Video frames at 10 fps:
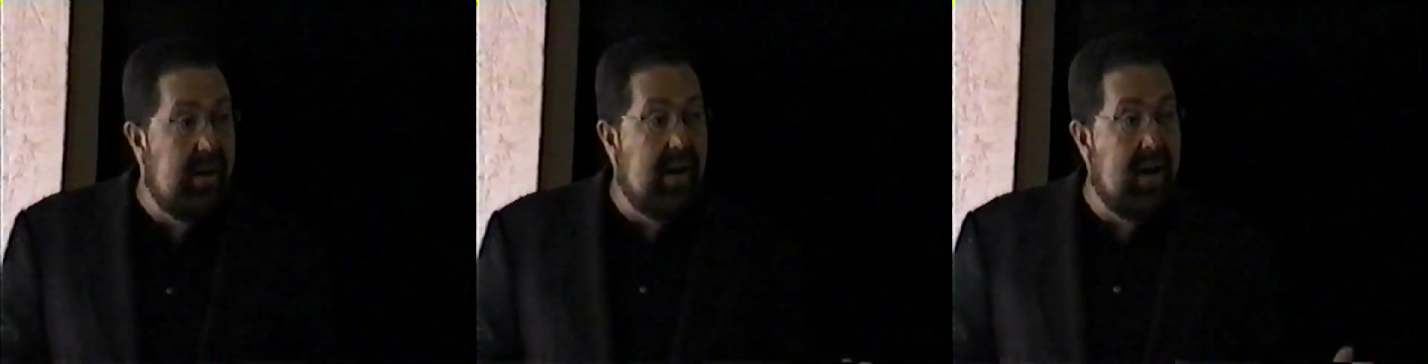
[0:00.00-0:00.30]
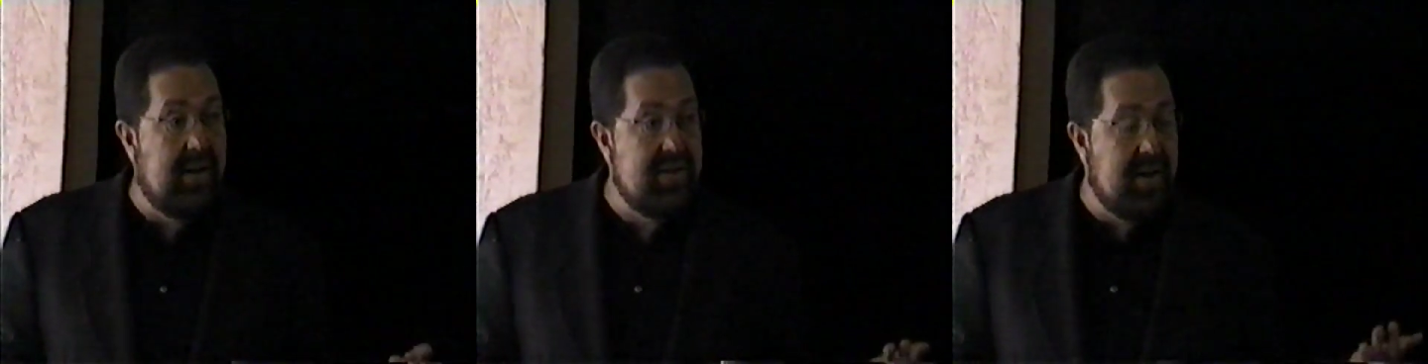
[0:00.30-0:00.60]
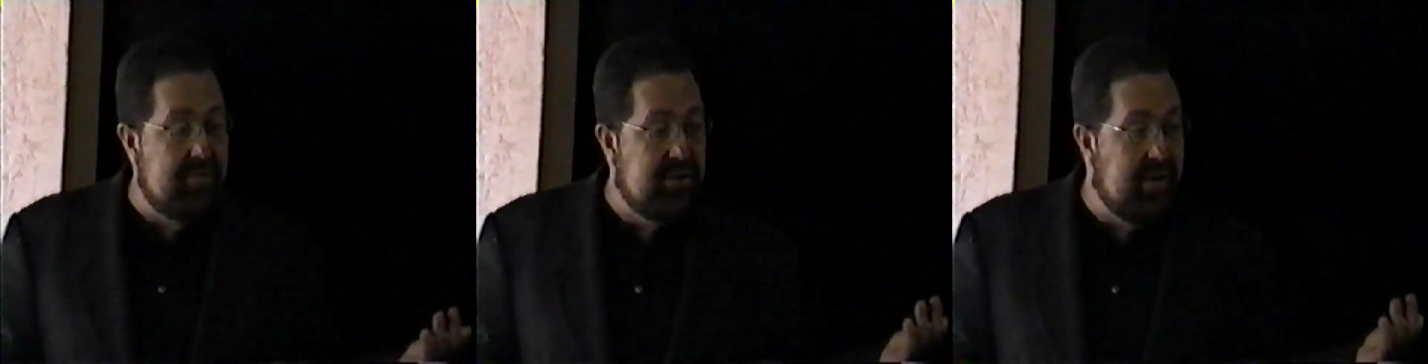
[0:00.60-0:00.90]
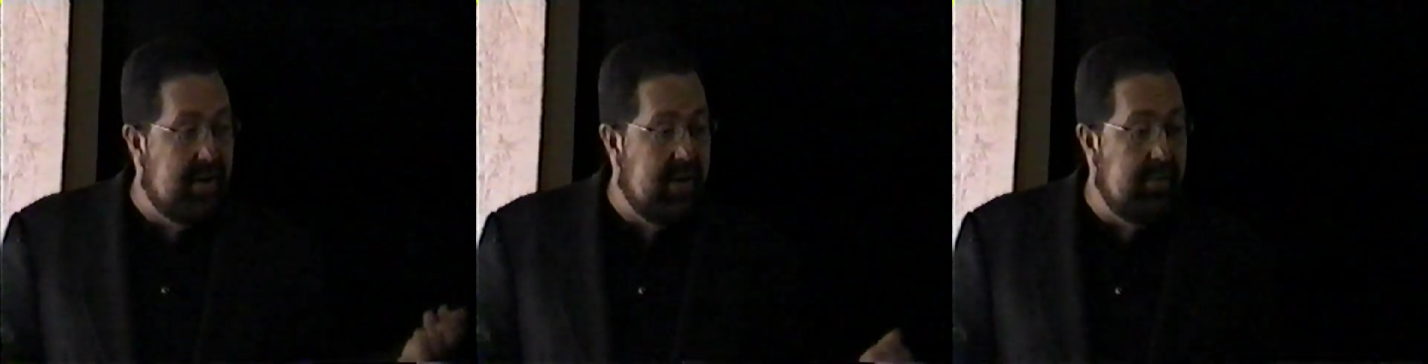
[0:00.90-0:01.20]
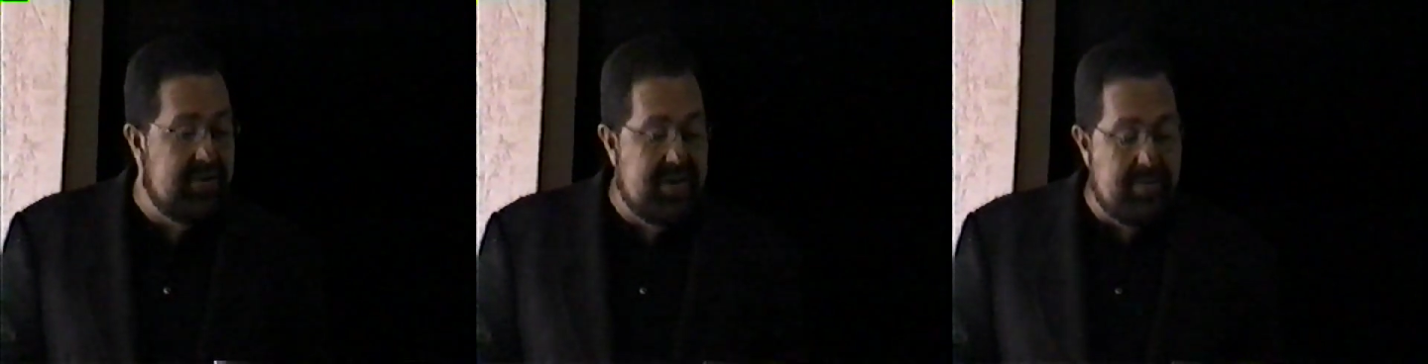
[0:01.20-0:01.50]
And as I was
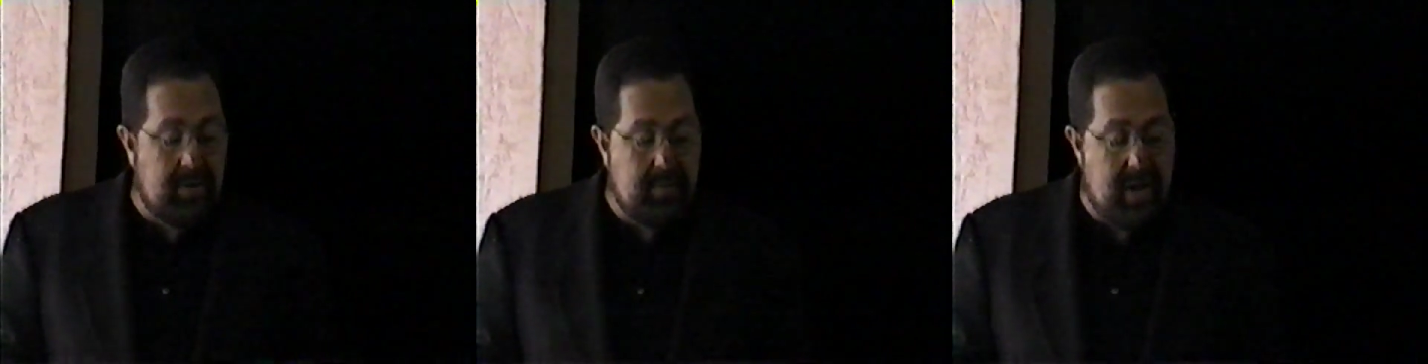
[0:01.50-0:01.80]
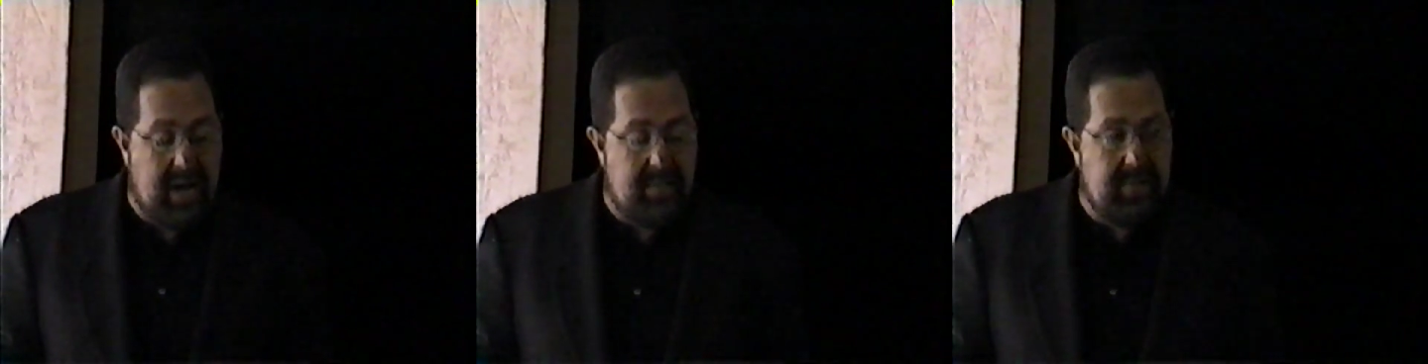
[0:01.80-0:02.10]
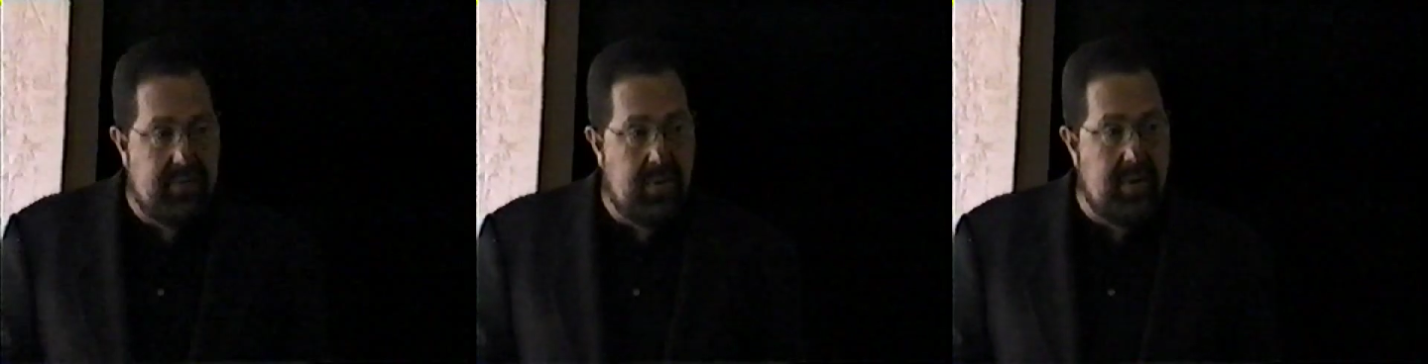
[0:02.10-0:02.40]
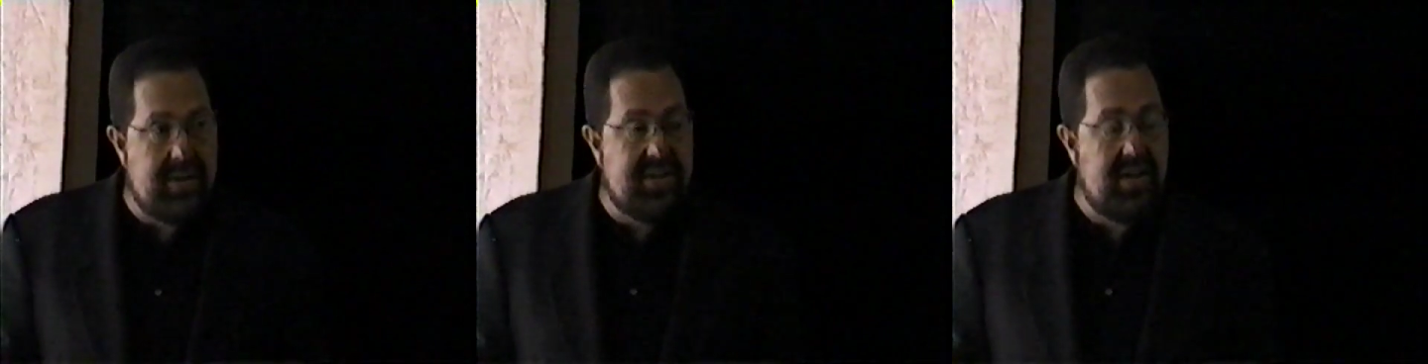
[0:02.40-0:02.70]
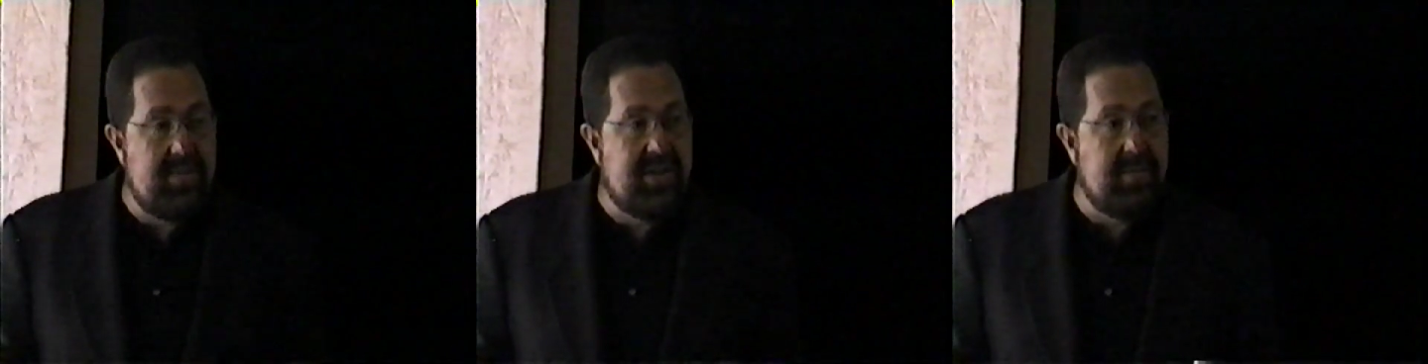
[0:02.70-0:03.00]
talking with Tim O'Brien before, it
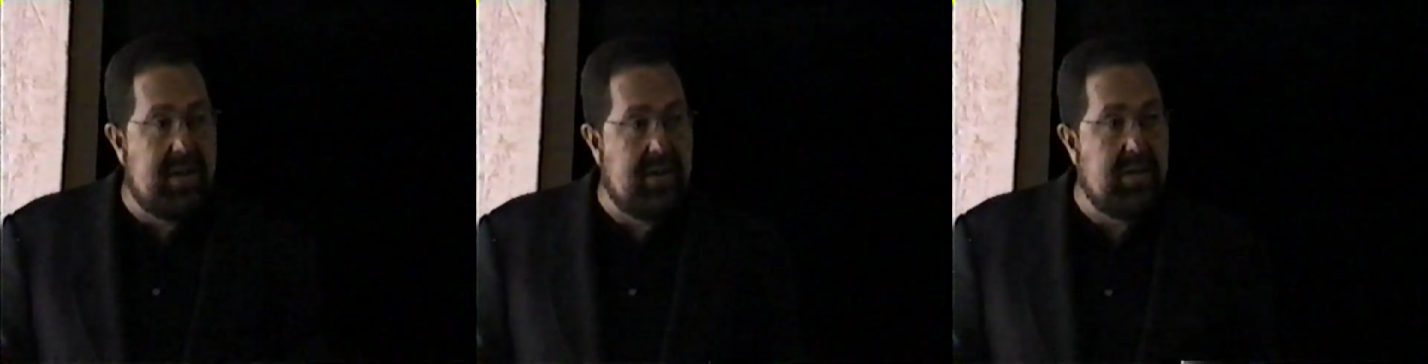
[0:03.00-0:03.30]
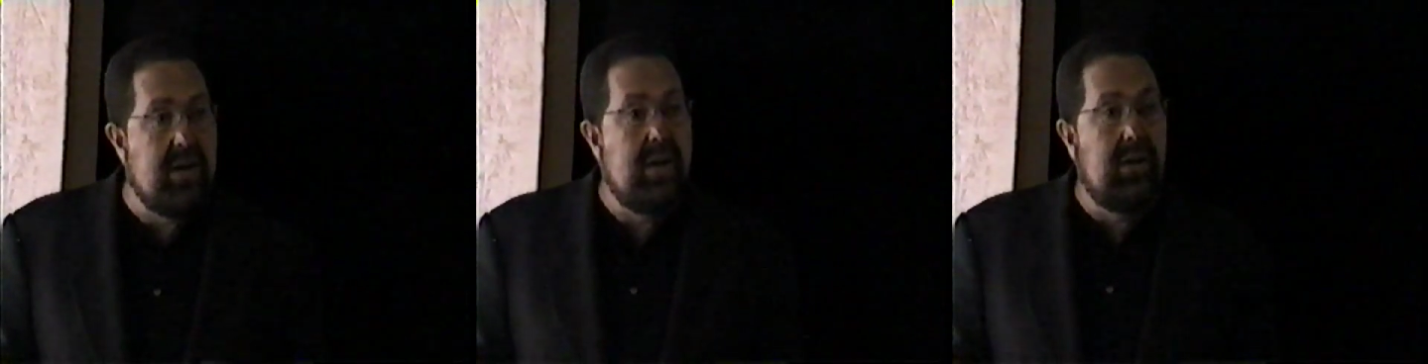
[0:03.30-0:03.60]
seems to me that